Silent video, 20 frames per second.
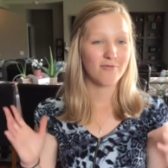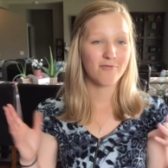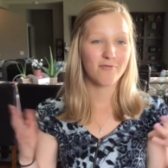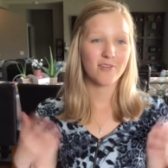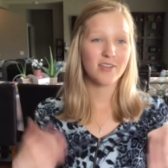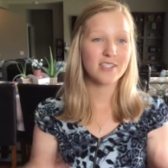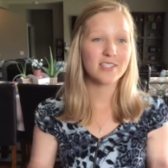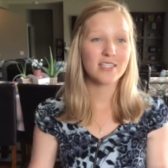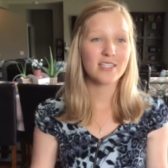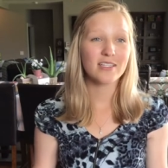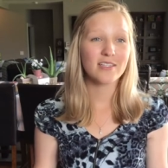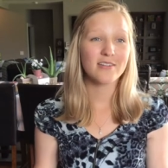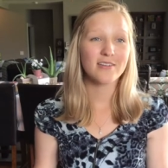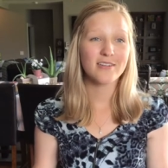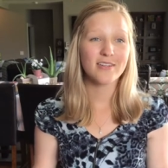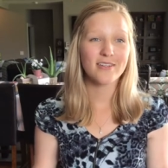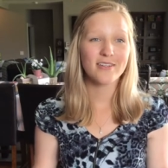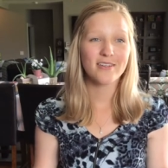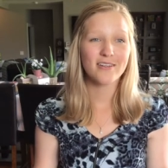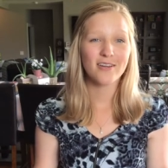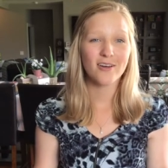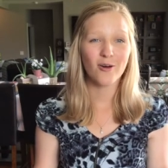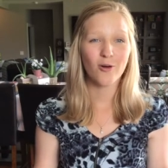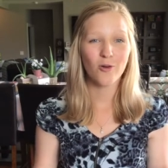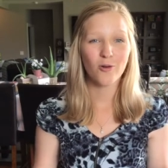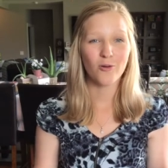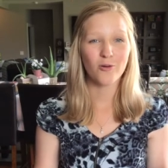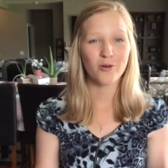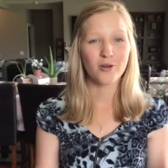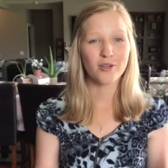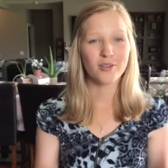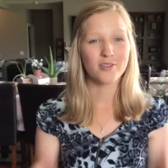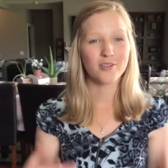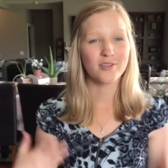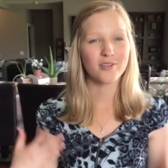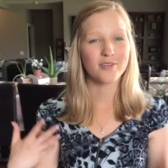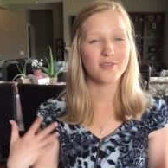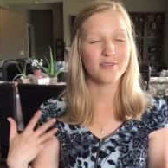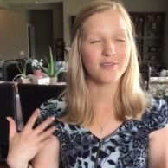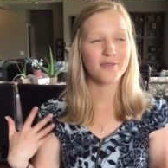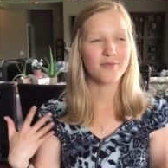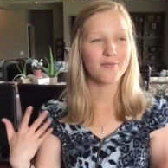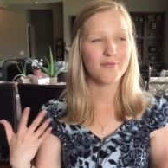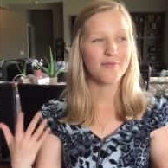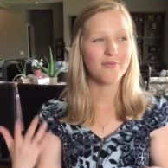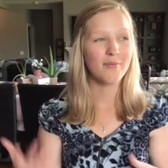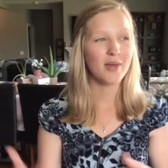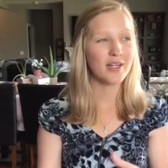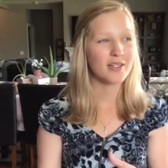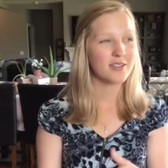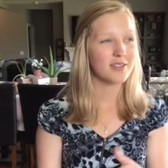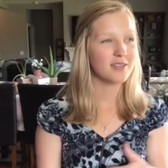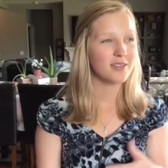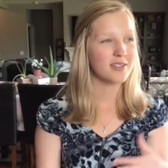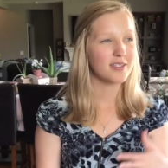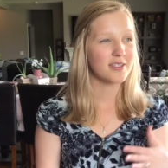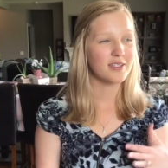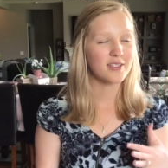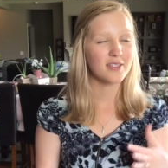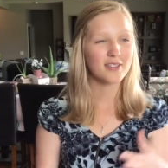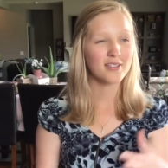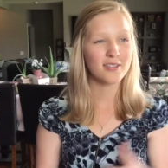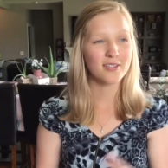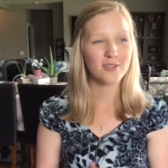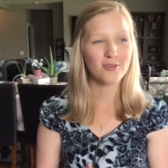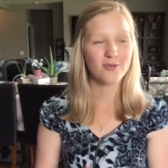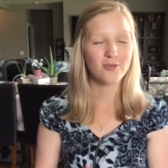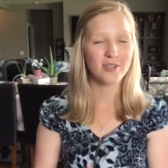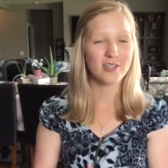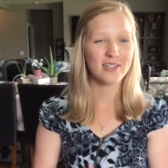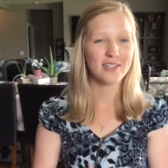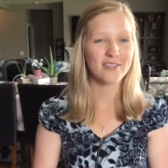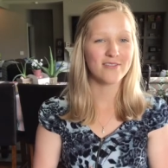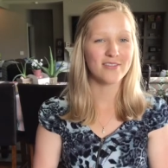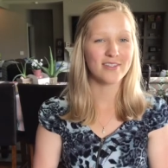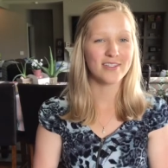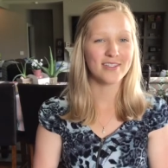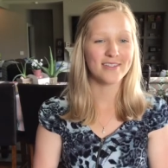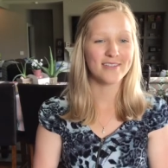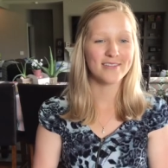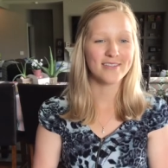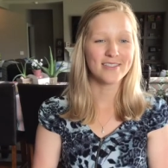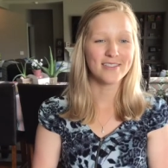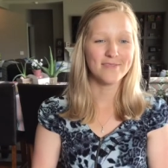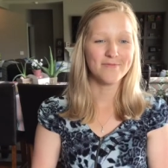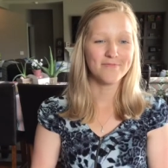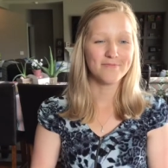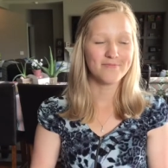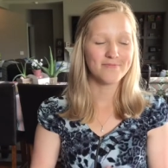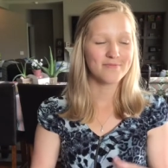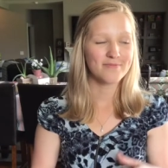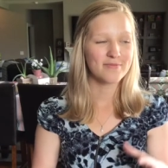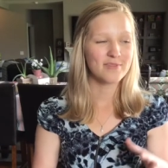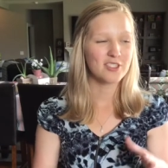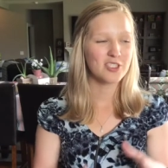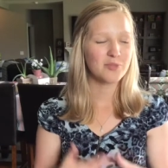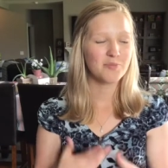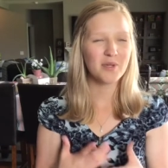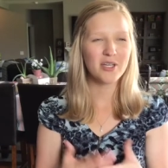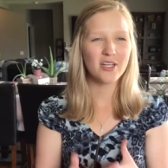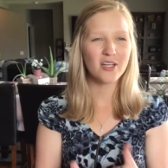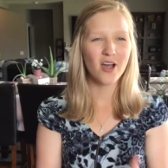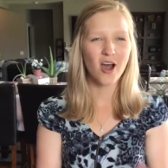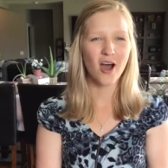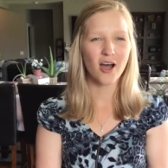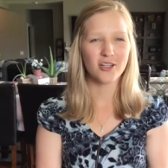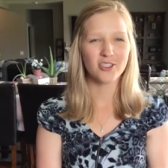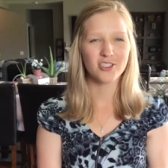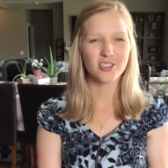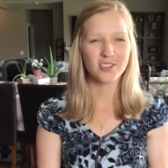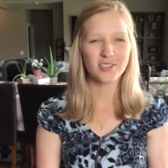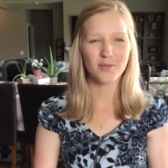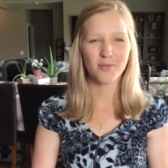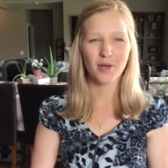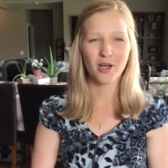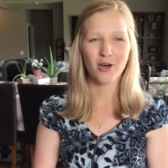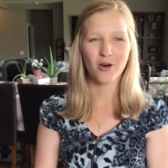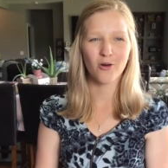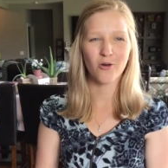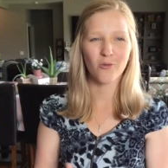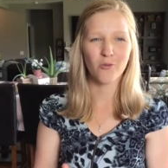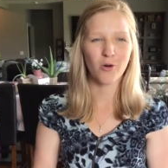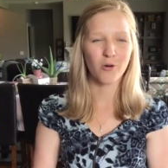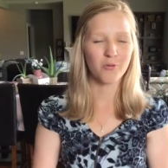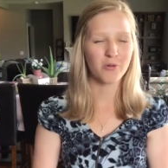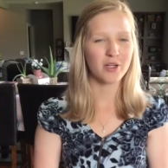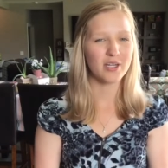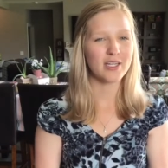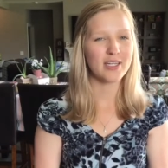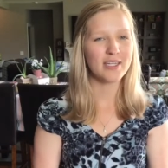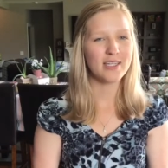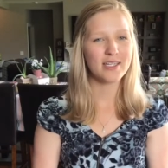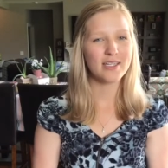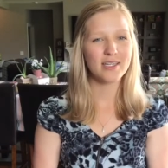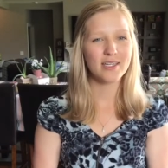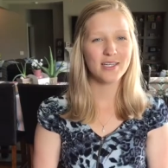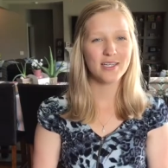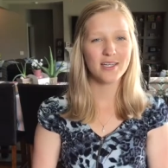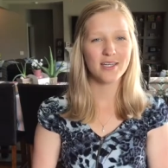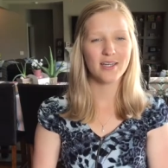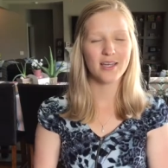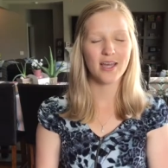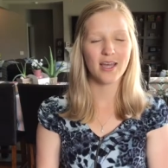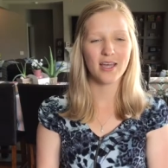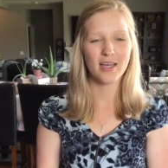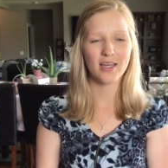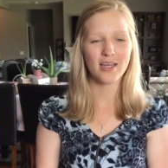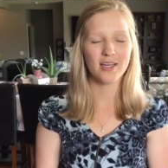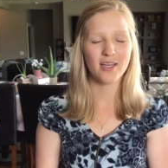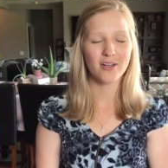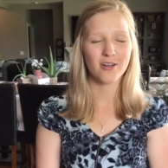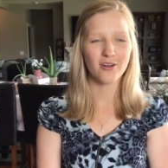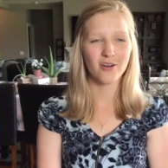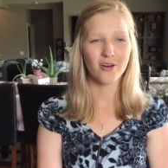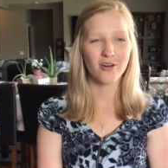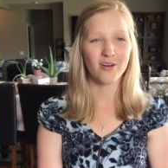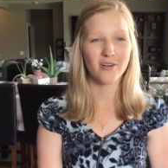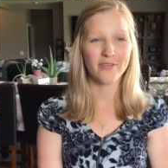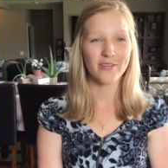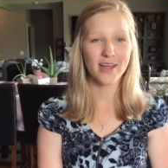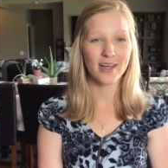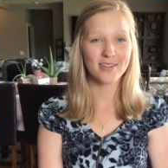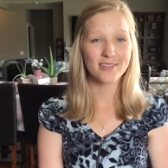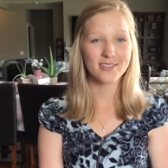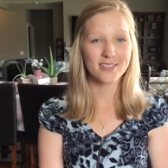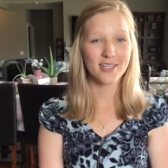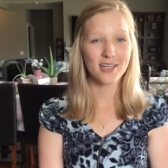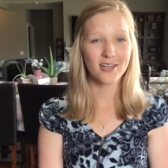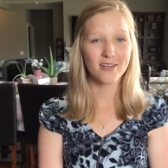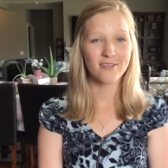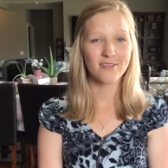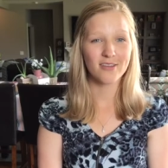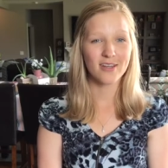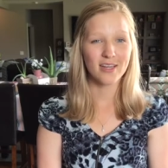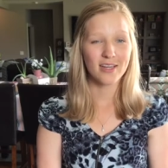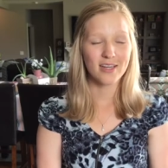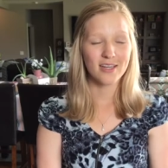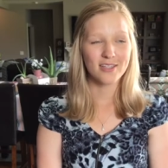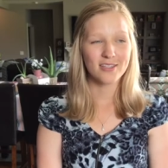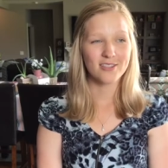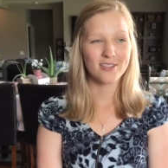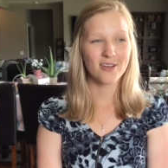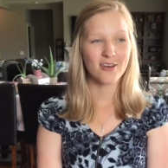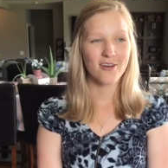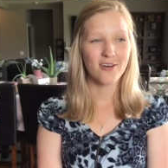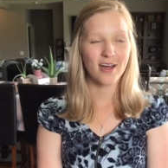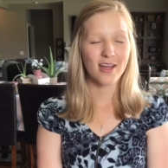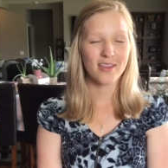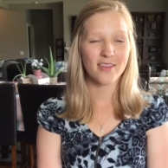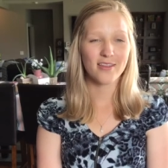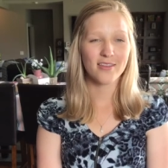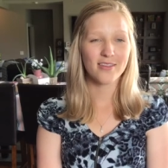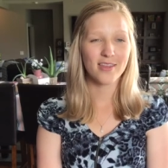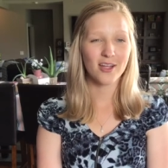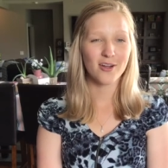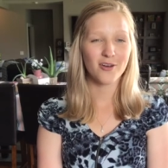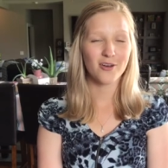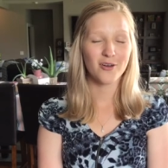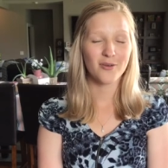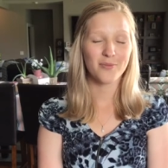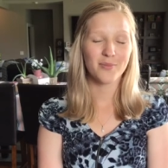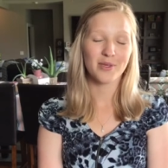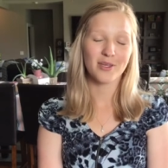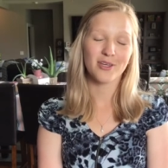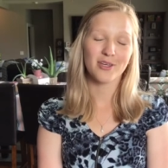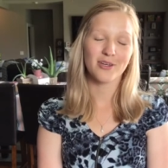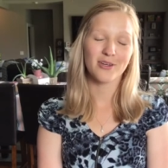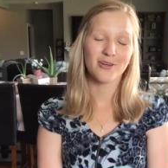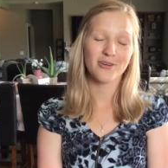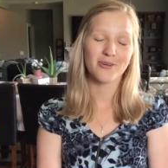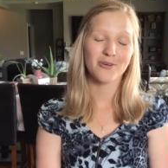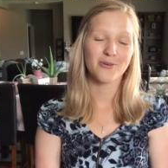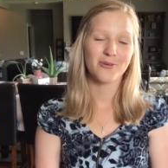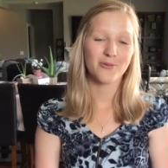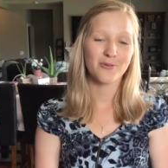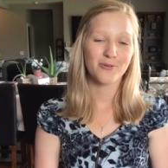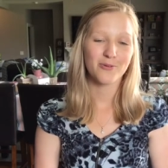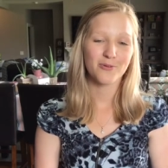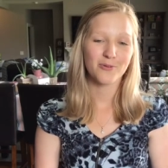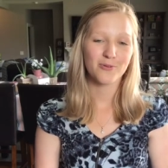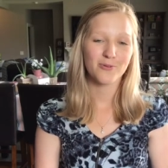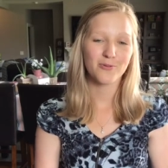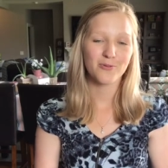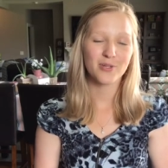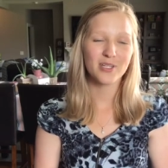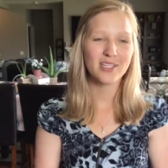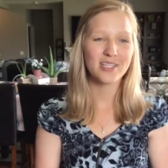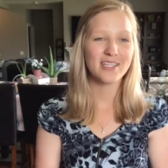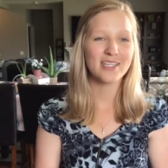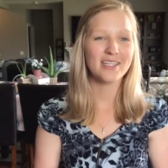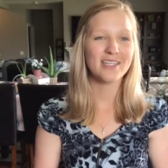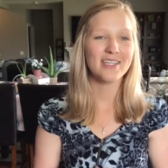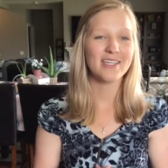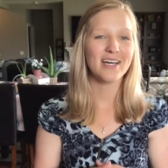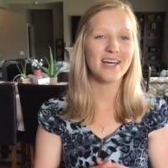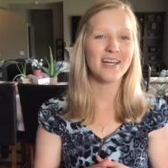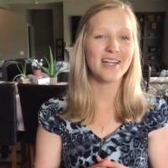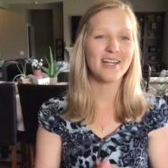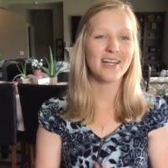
physically or just mentally or even just being conscious about what we're eating and all of that stuff. So I think that'll be really a